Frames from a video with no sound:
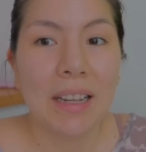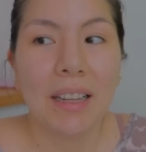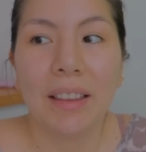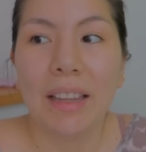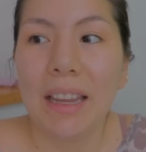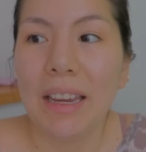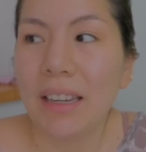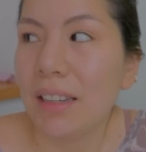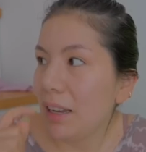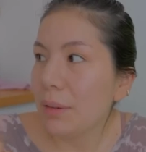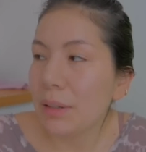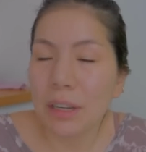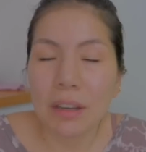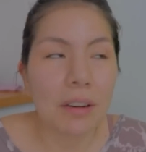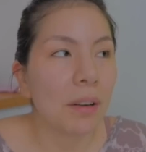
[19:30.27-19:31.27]
Like I was
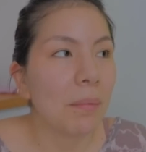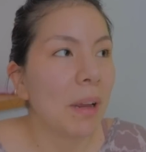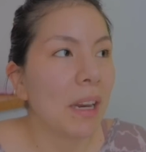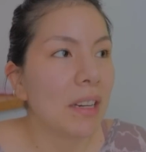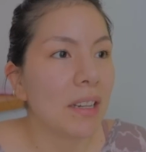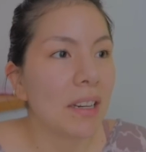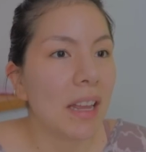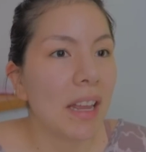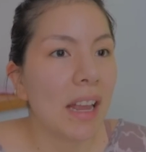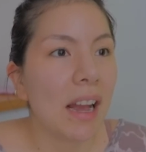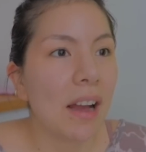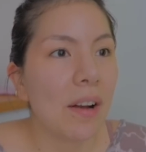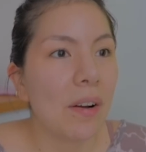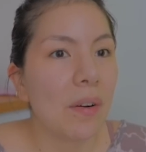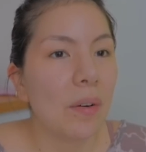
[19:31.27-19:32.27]
telling Hermione today
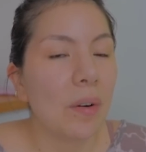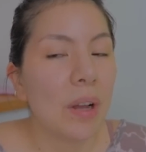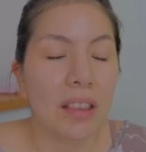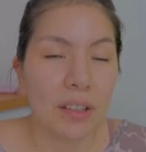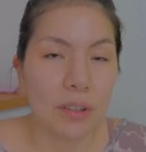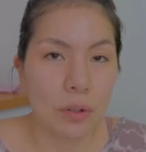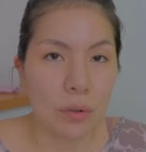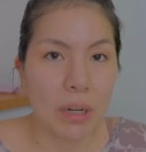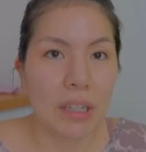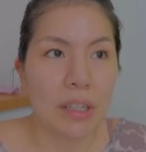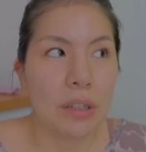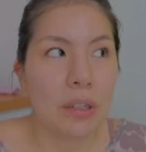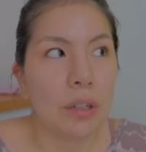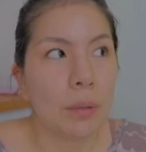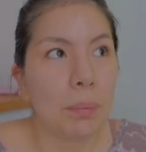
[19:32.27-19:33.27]
how the dress
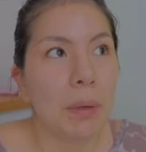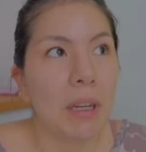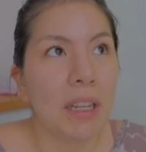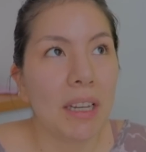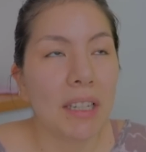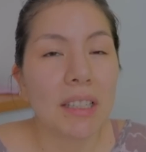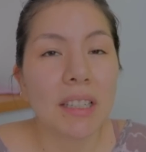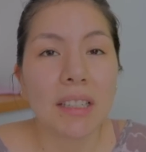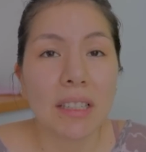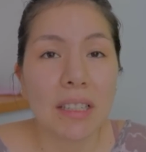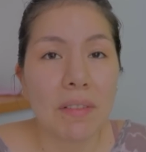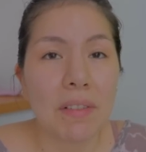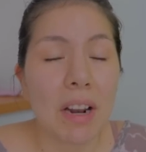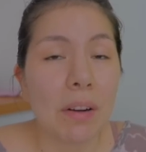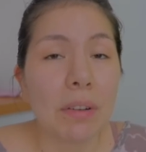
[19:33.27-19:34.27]
took me like 6 to
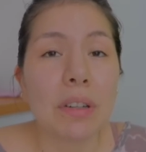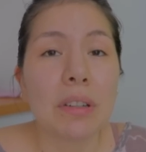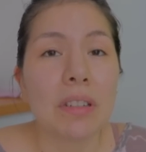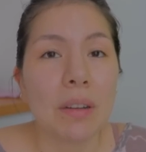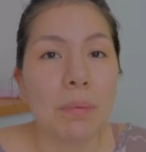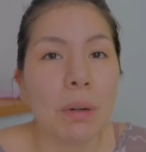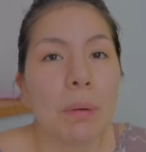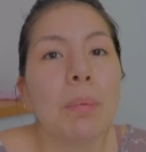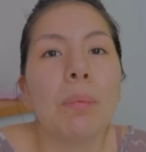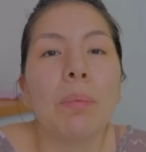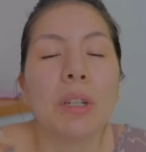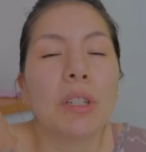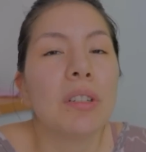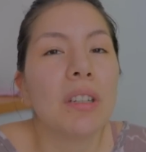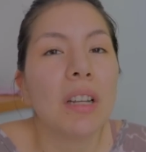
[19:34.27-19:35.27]
7 hours to seam rip,
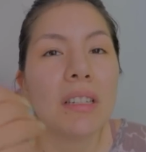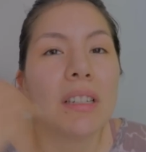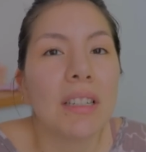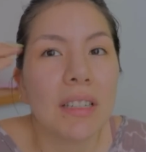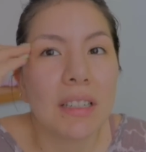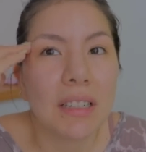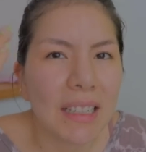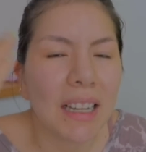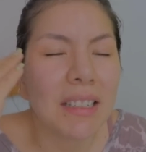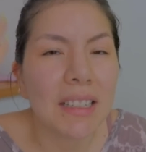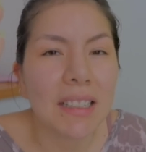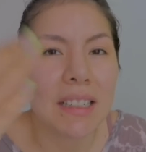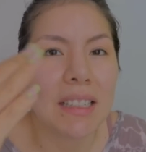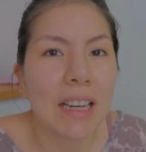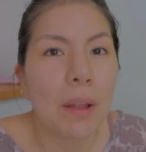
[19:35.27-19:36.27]
which doesn't
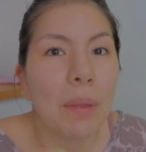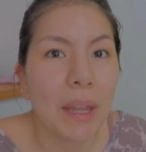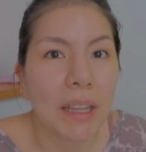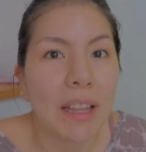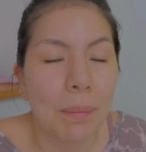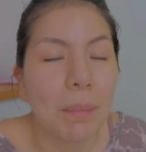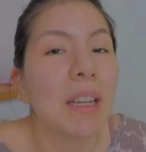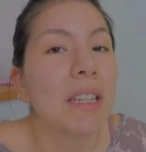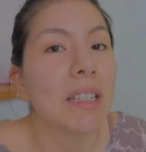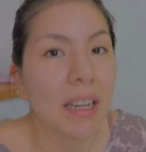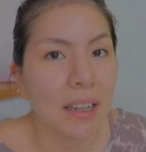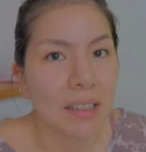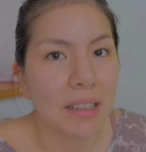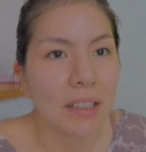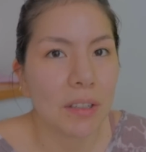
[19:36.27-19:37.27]
sound like that makes
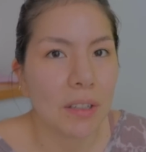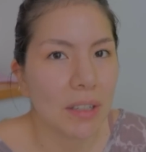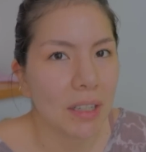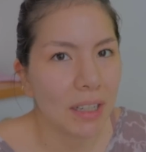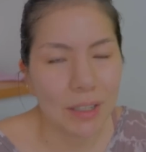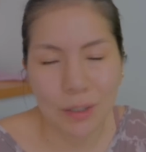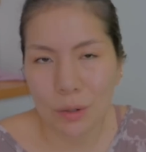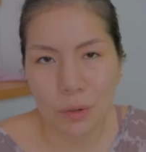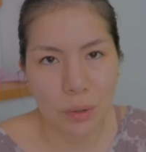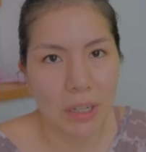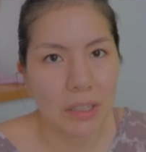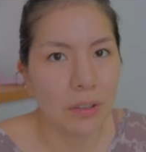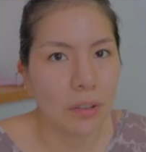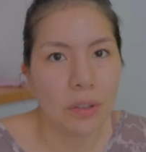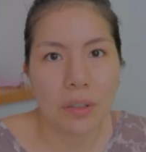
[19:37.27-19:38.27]
sense because it's like it's a
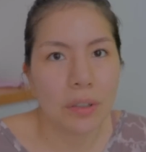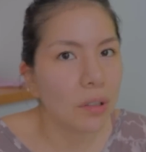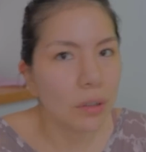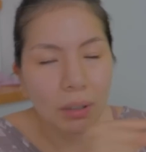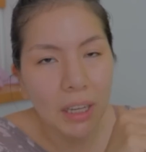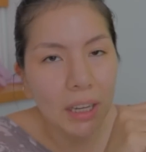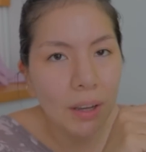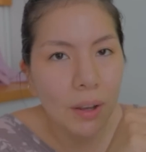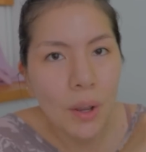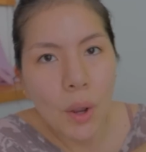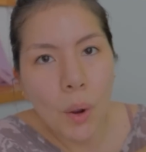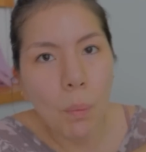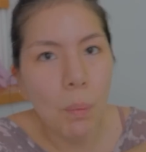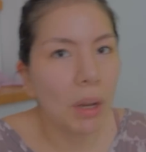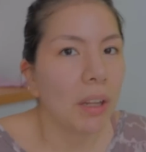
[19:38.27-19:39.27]
dress, you just do like
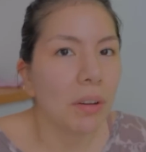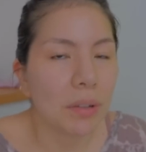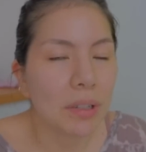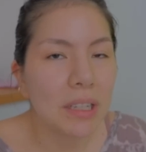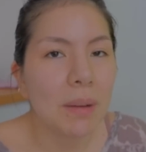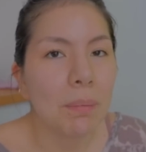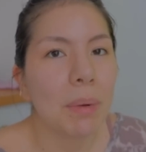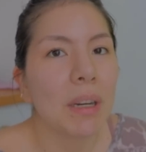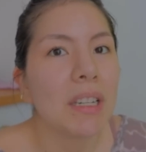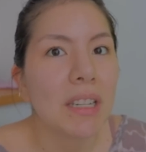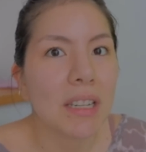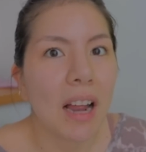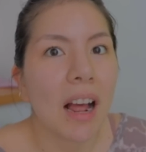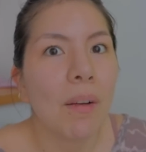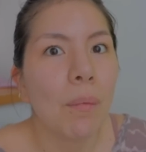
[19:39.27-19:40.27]
one little seam, but it's
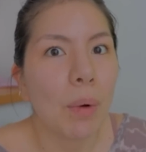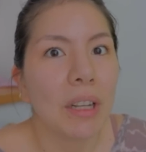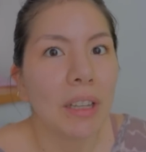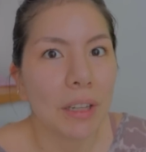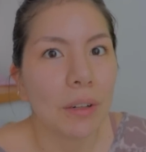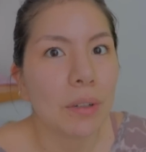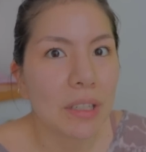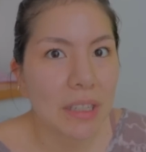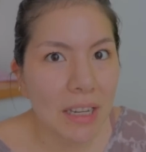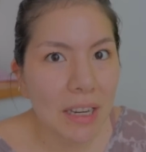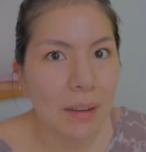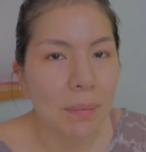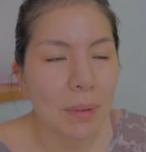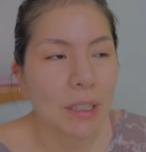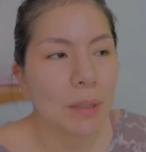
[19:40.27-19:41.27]
not one little
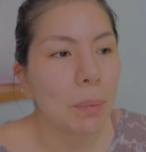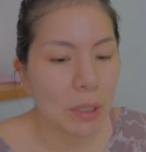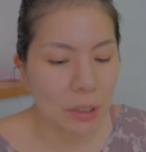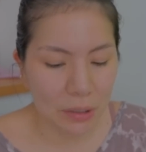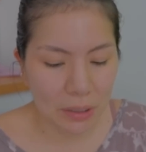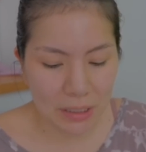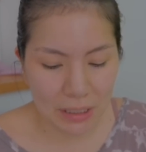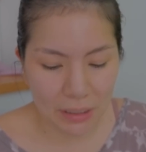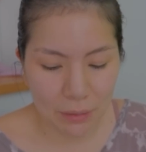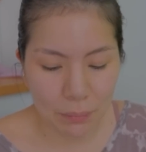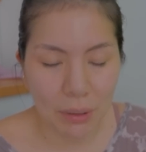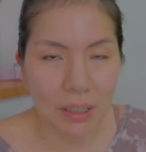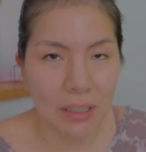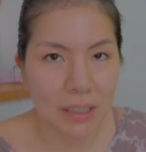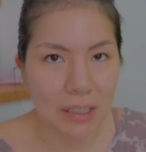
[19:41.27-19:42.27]
seam, especially dealing
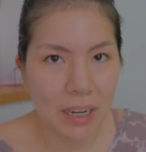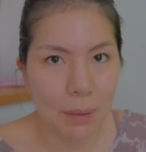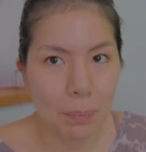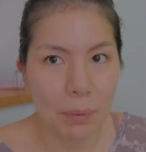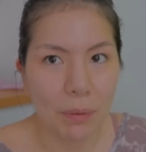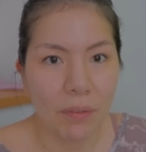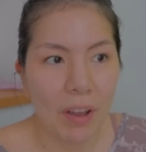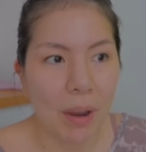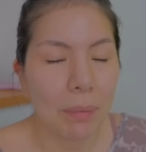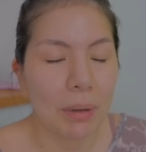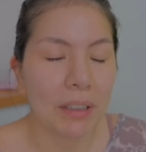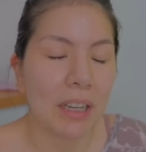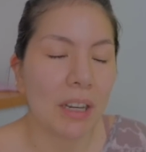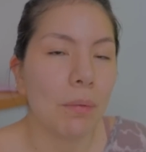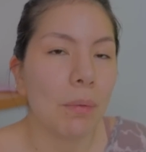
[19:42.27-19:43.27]
with this type of fabric.
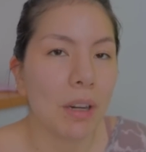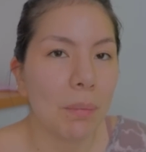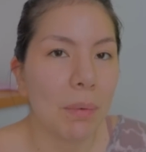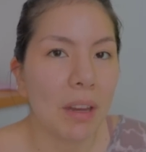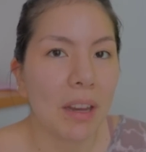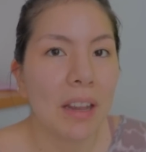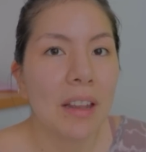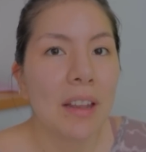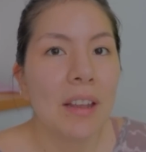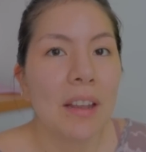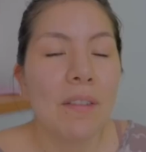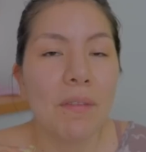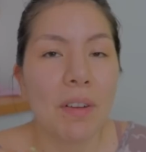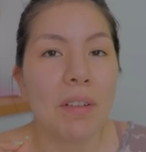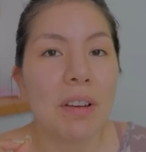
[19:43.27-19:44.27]
Like you want to be
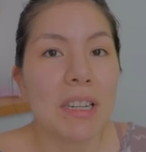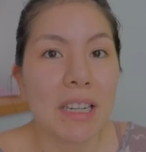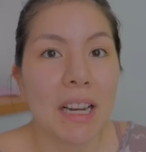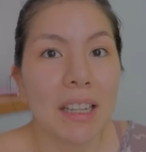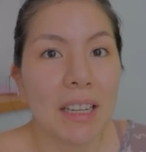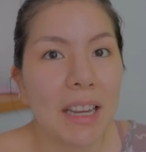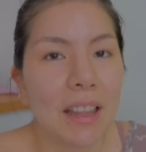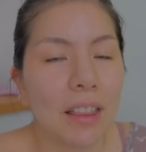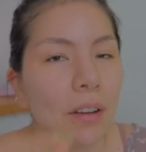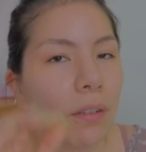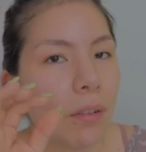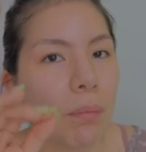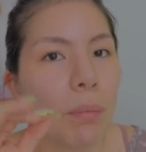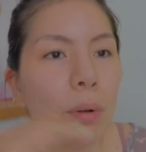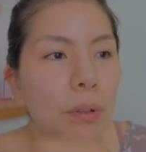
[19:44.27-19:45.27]
very delicate. There
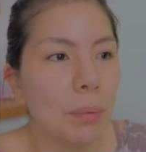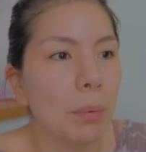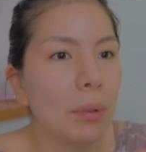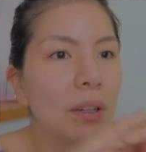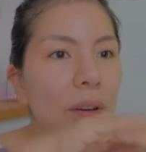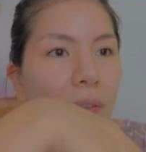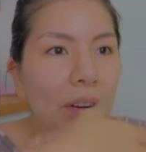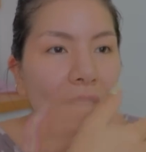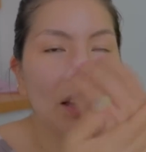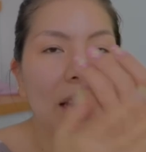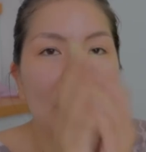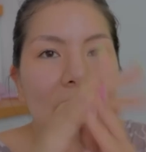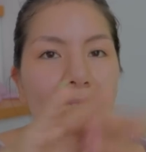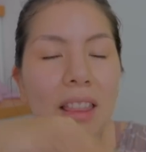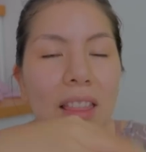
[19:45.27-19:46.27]
were multiple different
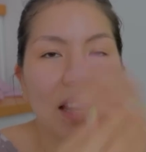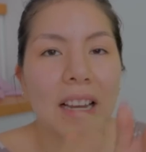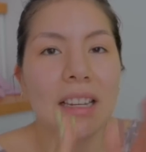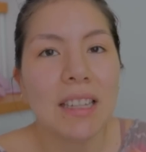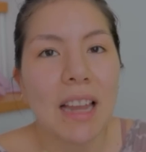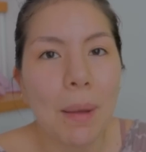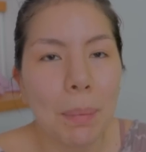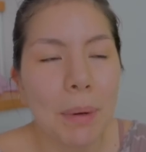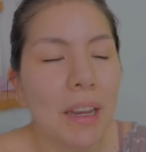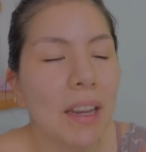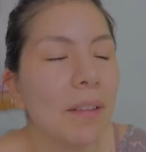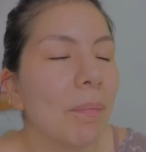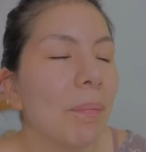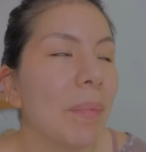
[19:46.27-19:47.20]
like things happening.